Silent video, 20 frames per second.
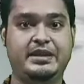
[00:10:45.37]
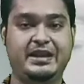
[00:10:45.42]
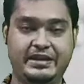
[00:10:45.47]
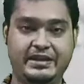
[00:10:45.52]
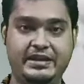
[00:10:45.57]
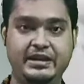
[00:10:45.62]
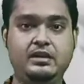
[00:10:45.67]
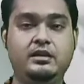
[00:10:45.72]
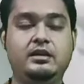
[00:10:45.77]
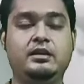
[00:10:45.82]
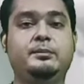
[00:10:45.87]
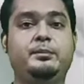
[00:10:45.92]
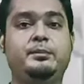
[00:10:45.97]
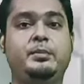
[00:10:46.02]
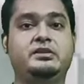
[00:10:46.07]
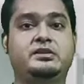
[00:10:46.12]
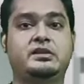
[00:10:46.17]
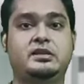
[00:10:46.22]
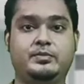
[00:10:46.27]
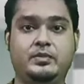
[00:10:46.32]
technique,
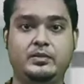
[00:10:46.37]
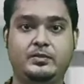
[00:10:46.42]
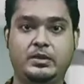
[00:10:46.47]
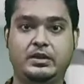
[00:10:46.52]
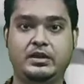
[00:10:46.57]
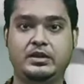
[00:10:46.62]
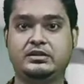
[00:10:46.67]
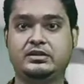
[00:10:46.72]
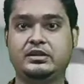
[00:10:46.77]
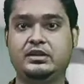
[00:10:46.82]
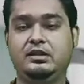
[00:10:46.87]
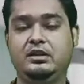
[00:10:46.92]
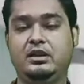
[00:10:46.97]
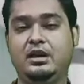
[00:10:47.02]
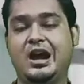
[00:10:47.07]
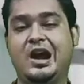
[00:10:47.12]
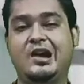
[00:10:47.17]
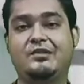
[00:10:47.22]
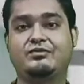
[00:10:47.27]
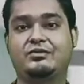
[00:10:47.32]
patient
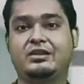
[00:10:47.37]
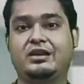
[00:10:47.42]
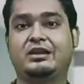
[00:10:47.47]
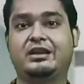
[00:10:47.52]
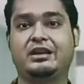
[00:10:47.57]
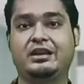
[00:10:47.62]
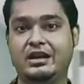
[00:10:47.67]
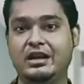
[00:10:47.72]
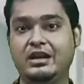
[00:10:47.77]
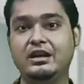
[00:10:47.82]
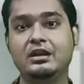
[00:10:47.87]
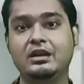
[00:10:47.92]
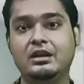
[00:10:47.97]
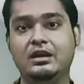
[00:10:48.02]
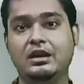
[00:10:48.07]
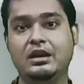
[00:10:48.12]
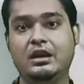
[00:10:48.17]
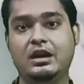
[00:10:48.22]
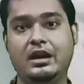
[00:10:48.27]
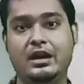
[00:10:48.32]
preparation, after care,
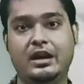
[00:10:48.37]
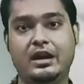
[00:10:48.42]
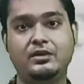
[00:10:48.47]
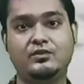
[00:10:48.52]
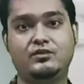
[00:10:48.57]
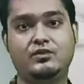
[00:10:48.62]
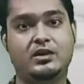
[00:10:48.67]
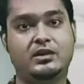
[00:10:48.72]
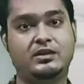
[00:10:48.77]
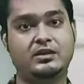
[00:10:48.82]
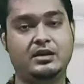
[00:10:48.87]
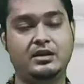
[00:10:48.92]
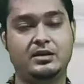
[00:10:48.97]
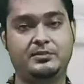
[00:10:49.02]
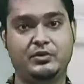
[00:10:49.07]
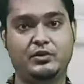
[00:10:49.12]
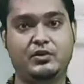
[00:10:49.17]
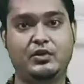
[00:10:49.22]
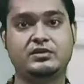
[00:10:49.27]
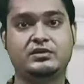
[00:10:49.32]
and what are
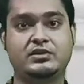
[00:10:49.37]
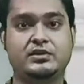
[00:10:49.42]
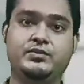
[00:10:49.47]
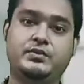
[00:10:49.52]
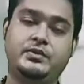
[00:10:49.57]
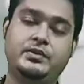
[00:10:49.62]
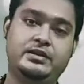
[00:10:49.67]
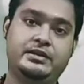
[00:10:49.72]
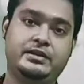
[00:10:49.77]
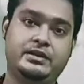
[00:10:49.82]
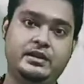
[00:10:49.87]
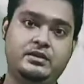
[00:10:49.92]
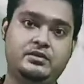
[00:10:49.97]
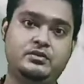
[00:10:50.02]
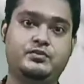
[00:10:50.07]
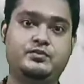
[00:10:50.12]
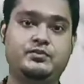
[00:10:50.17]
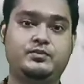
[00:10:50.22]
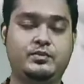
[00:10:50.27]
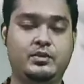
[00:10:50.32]
the precautions we will
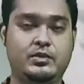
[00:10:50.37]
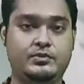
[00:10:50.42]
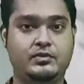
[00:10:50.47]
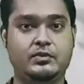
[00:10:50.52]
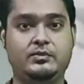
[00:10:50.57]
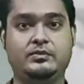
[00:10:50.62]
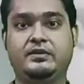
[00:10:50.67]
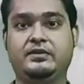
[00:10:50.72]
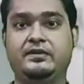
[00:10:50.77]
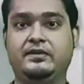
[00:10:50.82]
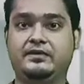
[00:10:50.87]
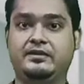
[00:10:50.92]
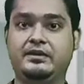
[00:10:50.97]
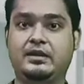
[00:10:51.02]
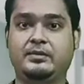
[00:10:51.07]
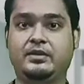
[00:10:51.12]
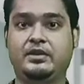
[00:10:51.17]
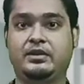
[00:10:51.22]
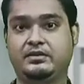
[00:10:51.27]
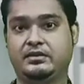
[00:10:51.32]
take to perform this
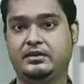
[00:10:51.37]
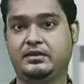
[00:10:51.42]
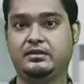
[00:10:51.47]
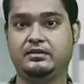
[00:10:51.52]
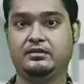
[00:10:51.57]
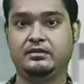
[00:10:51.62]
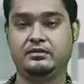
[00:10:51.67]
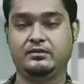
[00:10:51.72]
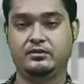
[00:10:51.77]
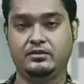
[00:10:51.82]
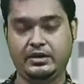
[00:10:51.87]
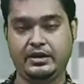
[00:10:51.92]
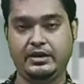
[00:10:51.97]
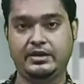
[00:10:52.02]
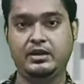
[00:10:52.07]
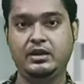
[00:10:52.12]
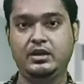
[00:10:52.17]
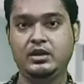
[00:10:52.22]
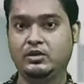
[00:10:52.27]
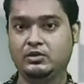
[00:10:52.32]
examination.
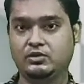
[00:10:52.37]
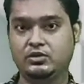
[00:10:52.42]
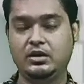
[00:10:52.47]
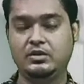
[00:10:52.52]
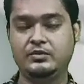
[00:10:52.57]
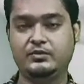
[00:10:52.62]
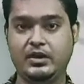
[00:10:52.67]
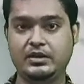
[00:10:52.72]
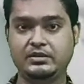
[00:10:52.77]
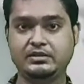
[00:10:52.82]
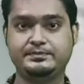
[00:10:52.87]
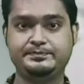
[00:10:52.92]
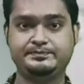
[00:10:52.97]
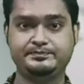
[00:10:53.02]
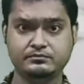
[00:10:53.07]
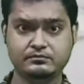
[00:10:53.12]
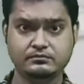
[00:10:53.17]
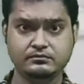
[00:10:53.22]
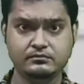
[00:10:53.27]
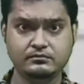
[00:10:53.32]
Okay, so first
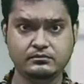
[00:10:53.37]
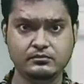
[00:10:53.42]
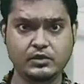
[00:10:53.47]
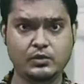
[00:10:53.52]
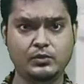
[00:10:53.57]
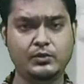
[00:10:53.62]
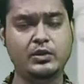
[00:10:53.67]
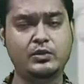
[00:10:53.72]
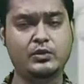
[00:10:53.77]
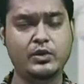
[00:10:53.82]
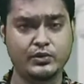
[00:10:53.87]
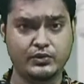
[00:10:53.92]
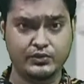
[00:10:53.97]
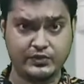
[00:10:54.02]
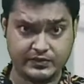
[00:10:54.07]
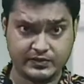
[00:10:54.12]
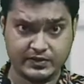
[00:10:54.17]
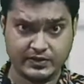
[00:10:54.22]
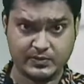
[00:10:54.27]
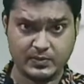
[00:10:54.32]
we are going to
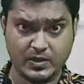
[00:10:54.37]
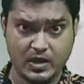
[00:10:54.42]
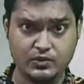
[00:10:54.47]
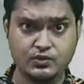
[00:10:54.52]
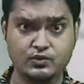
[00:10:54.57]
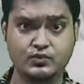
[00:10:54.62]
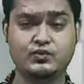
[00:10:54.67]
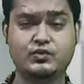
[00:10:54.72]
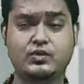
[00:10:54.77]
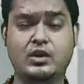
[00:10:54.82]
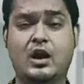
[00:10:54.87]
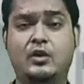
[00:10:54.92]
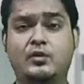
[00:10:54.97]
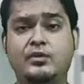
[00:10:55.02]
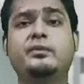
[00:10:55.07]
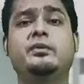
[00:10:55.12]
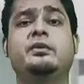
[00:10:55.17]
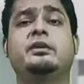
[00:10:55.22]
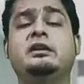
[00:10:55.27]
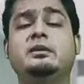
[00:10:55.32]
discuss about
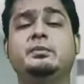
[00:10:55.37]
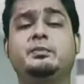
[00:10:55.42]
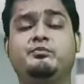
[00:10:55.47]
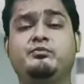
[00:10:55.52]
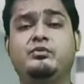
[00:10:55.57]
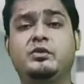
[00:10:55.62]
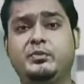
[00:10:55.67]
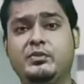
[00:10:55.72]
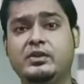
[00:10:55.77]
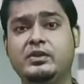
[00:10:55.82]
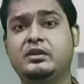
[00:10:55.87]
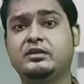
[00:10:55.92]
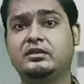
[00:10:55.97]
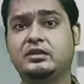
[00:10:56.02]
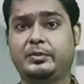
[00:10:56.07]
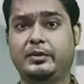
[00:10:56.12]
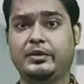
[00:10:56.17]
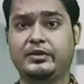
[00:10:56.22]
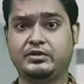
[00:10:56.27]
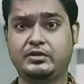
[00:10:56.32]
how we will prepare
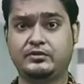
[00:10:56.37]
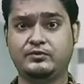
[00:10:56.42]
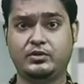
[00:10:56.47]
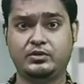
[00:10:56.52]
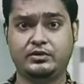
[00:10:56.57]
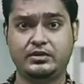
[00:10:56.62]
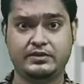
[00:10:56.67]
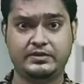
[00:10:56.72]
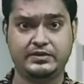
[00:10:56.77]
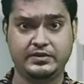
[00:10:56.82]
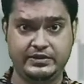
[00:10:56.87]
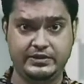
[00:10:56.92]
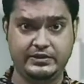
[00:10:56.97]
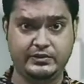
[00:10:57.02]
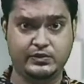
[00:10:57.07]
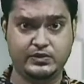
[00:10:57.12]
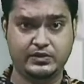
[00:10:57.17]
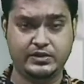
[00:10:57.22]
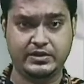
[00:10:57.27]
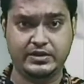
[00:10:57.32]
the patient for the
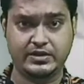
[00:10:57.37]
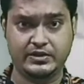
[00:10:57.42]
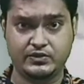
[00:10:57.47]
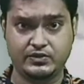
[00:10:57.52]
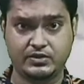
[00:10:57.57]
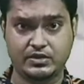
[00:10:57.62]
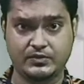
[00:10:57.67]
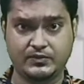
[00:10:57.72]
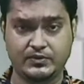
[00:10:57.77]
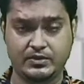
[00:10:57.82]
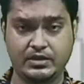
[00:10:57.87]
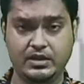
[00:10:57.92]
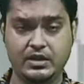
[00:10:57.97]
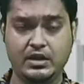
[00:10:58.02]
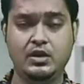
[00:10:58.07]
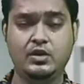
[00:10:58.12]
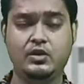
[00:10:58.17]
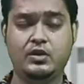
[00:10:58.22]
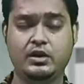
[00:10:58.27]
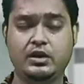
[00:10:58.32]
CT coronary angiography.
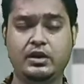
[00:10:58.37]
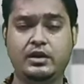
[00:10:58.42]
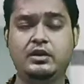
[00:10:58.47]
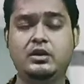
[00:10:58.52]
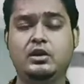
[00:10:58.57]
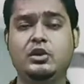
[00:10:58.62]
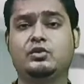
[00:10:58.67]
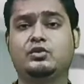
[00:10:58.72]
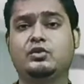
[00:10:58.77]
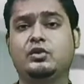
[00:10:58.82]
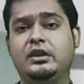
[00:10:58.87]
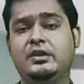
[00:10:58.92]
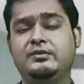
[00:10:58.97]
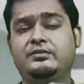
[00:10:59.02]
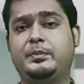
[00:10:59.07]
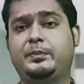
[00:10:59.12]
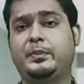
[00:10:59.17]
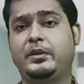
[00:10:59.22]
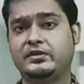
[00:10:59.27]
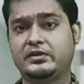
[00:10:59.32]
Okay, so
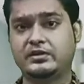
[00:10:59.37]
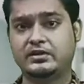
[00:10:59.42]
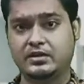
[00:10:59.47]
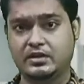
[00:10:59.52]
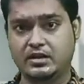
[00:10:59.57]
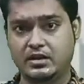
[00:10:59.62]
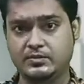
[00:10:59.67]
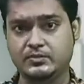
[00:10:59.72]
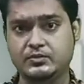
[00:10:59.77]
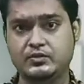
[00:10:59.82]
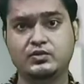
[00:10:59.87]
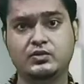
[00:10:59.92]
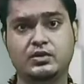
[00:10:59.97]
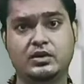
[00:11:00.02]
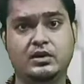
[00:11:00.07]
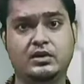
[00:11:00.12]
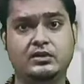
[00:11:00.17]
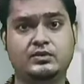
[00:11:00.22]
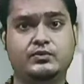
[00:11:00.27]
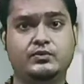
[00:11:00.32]
if the patient come to
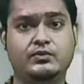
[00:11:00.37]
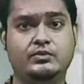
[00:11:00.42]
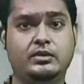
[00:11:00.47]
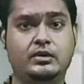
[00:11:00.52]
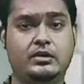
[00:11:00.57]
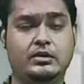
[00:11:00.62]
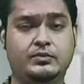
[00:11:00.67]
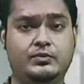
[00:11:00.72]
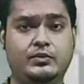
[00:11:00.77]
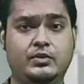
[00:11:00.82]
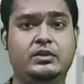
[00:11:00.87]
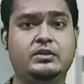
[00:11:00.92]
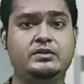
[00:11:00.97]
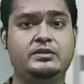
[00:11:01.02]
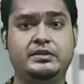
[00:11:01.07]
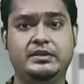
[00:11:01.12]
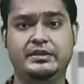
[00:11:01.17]
us for